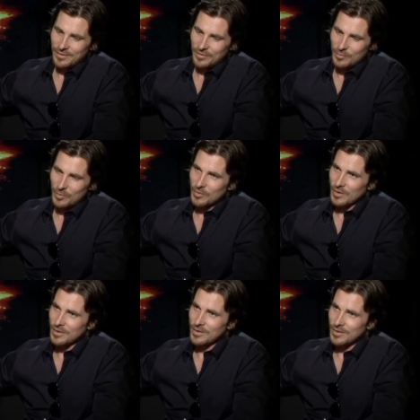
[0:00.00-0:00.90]

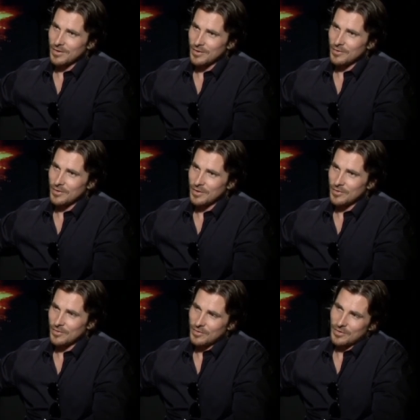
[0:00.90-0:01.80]
smoothly. You know, and
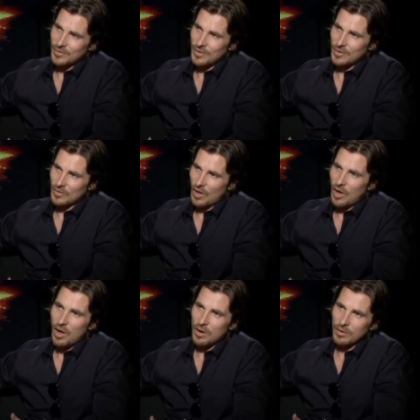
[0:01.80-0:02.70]
he's he's he's the
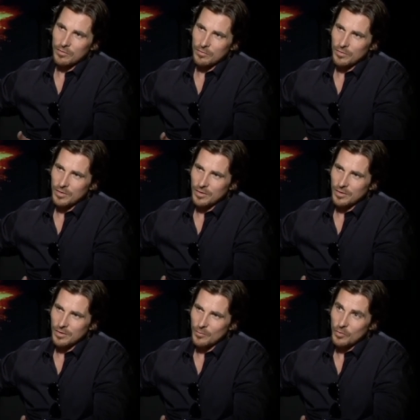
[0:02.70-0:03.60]
heart of
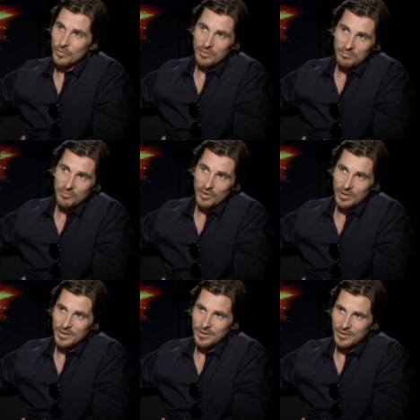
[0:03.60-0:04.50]
the movie,
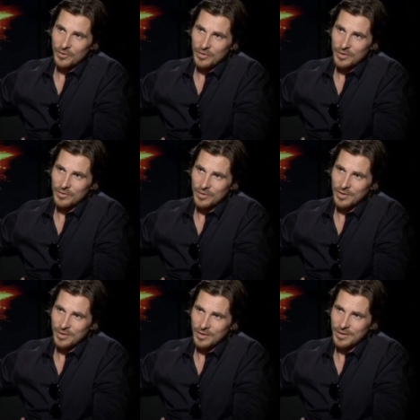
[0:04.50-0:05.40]
really. You know, he
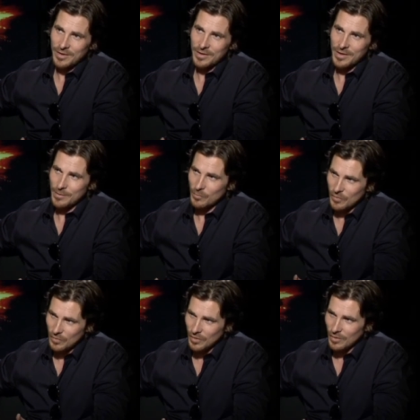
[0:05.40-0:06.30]
he he
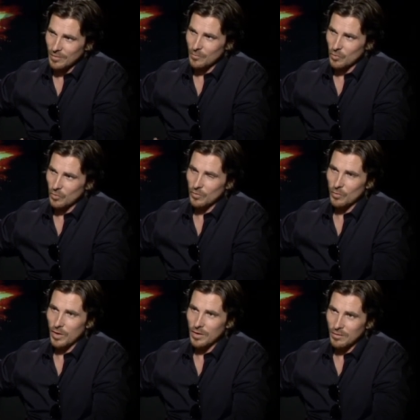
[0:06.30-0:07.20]
keeps Bruce
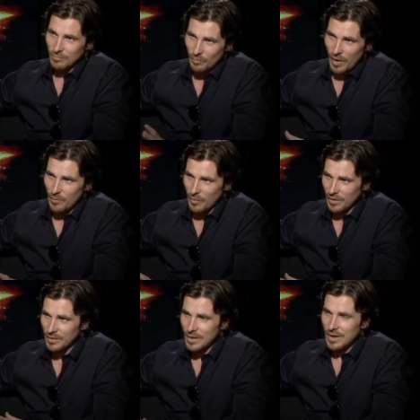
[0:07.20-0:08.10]
Wayne,
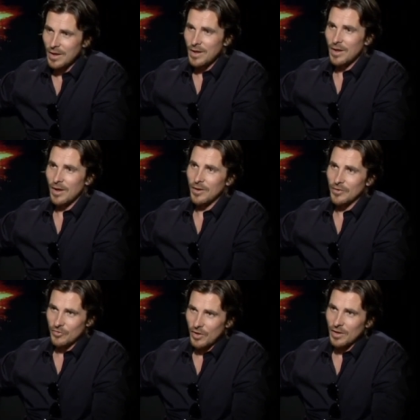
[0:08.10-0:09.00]
Batman,
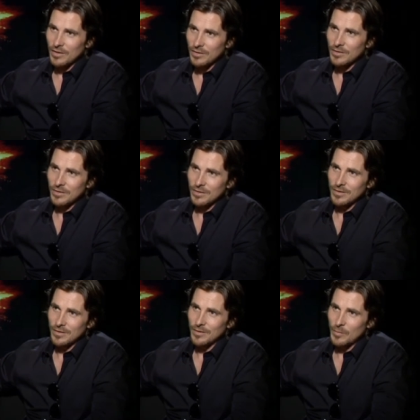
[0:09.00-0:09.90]
in check,
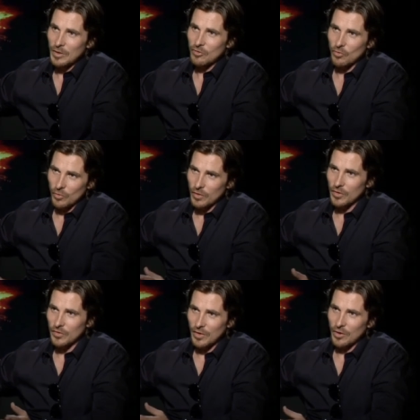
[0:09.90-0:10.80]
and makes sure that
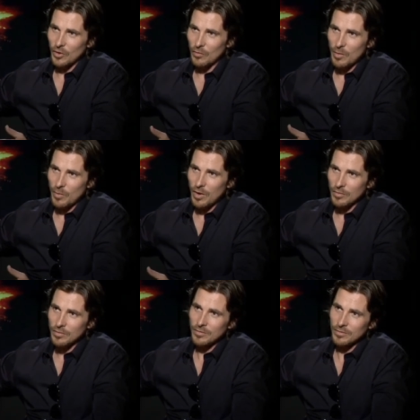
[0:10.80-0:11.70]
he's staying on the right
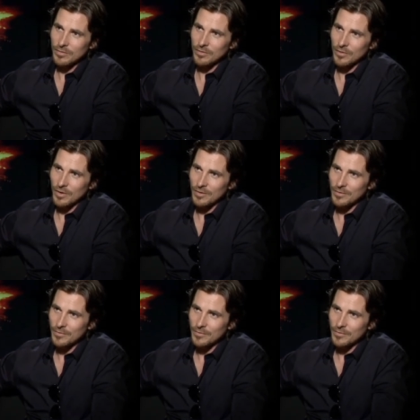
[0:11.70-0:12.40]
path. I didn't know I was